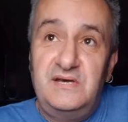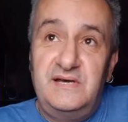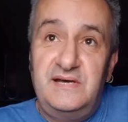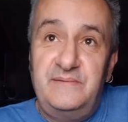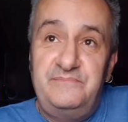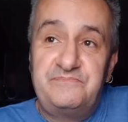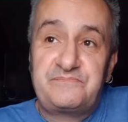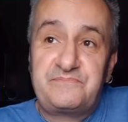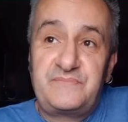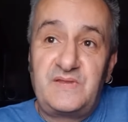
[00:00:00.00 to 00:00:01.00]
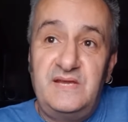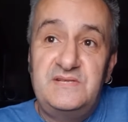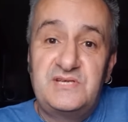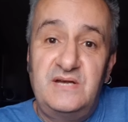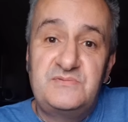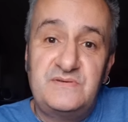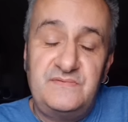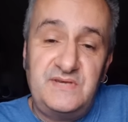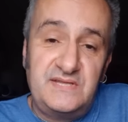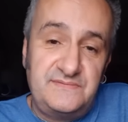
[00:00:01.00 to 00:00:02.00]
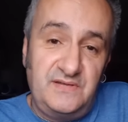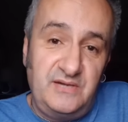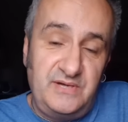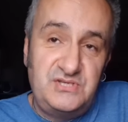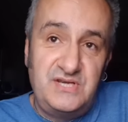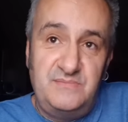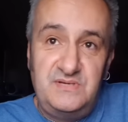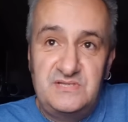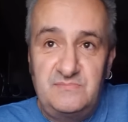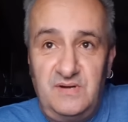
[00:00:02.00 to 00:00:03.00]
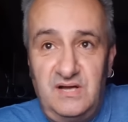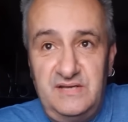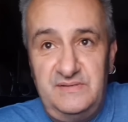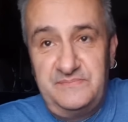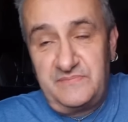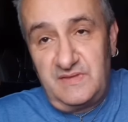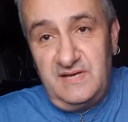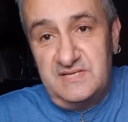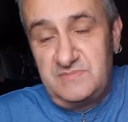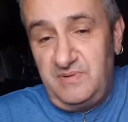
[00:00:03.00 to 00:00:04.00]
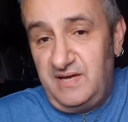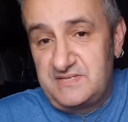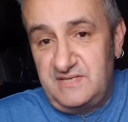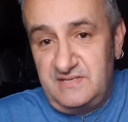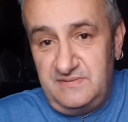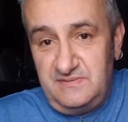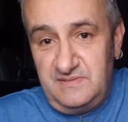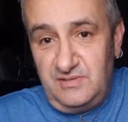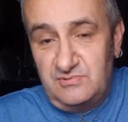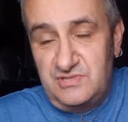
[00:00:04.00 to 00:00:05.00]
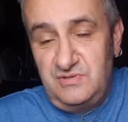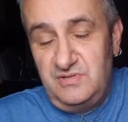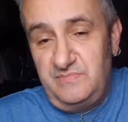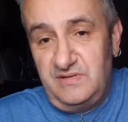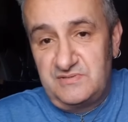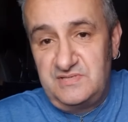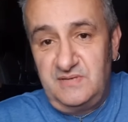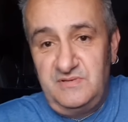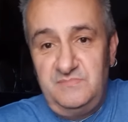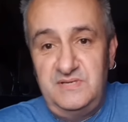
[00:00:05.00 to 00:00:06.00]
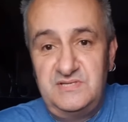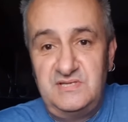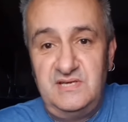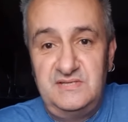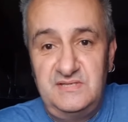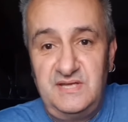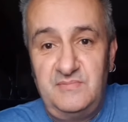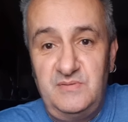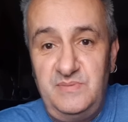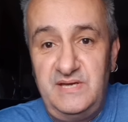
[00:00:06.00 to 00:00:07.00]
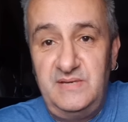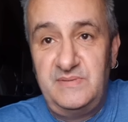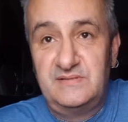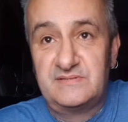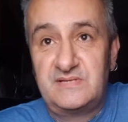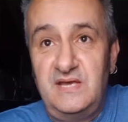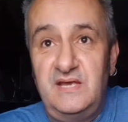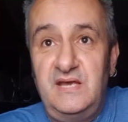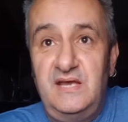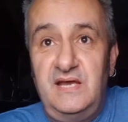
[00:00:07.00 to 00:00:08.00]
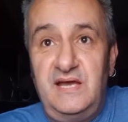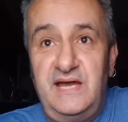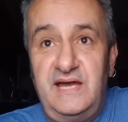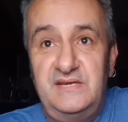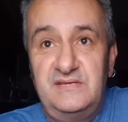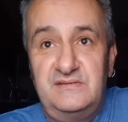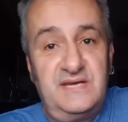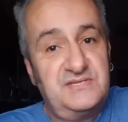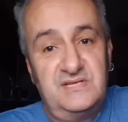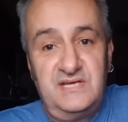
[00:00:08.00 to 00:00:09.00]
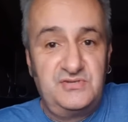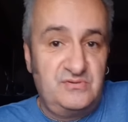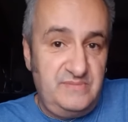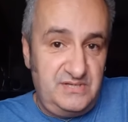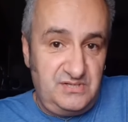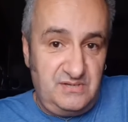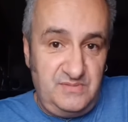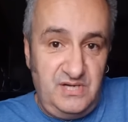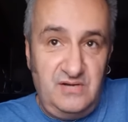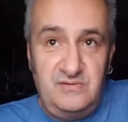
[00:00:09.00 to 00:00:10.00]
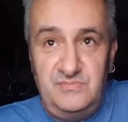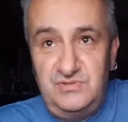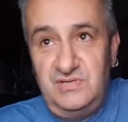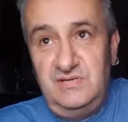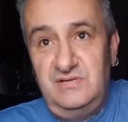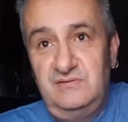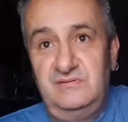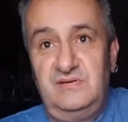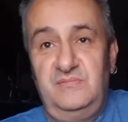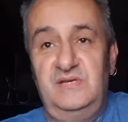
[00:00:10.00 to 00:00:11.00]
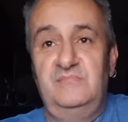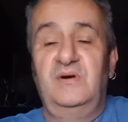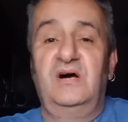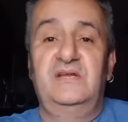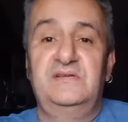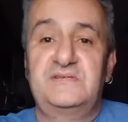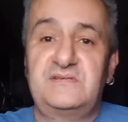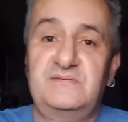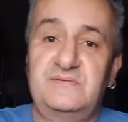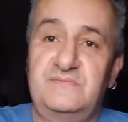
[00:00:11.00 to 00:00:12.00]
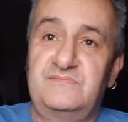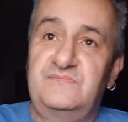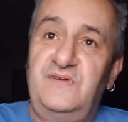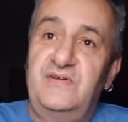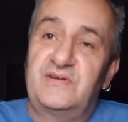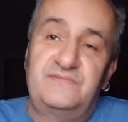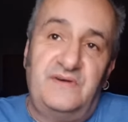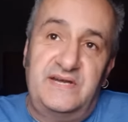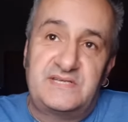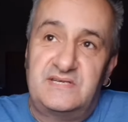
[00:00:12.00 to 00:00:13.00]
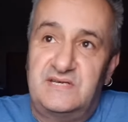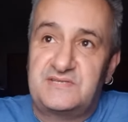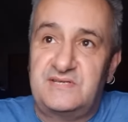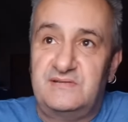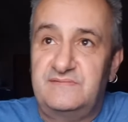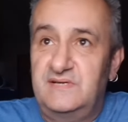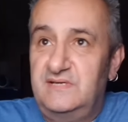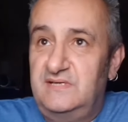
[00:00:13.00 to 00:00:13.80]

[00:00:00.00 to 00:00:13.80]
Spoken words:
In terms of the other flyweight champions, Marlon Esparza holds 2 of the belts, the WBC and the WBA belts. And that's a natural matchup, her and Mucino. I mean, Marlon is a very good fighter herself.